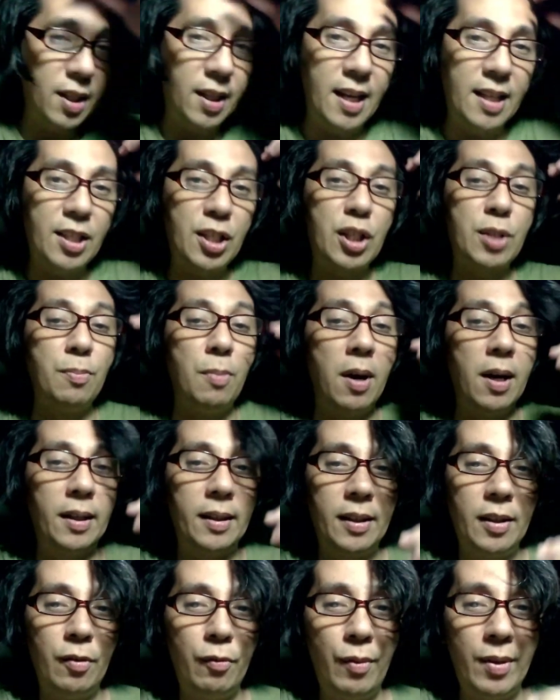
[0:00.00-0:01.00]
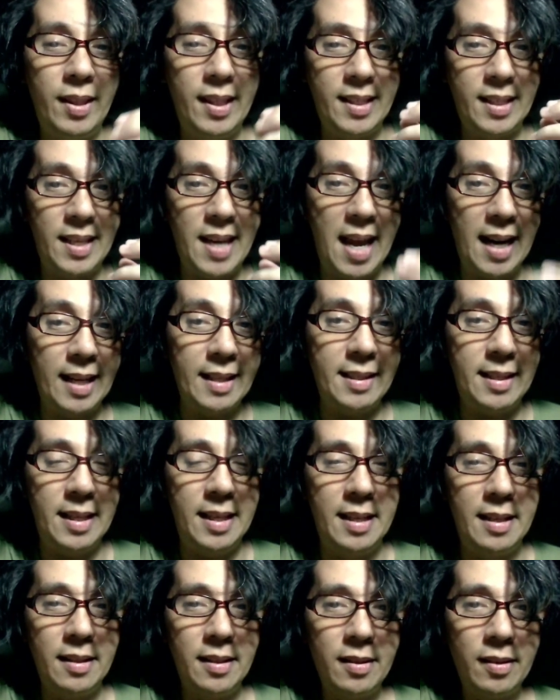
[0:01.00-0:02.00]
get smart with his legacy.
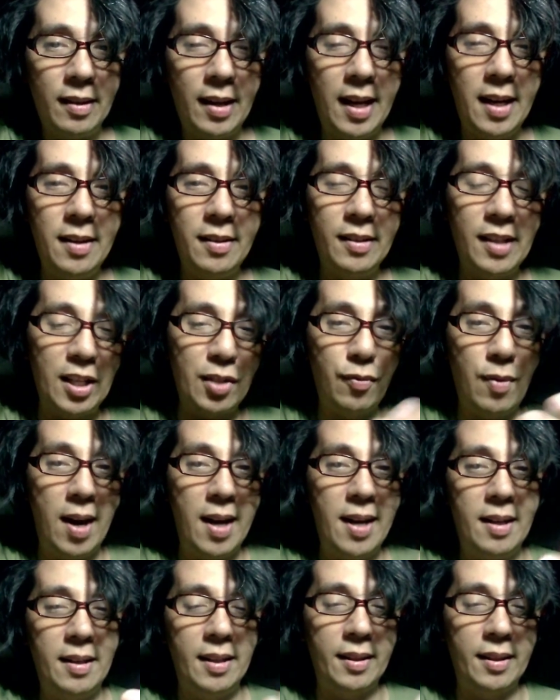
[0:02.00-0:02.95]
Okay, that's why the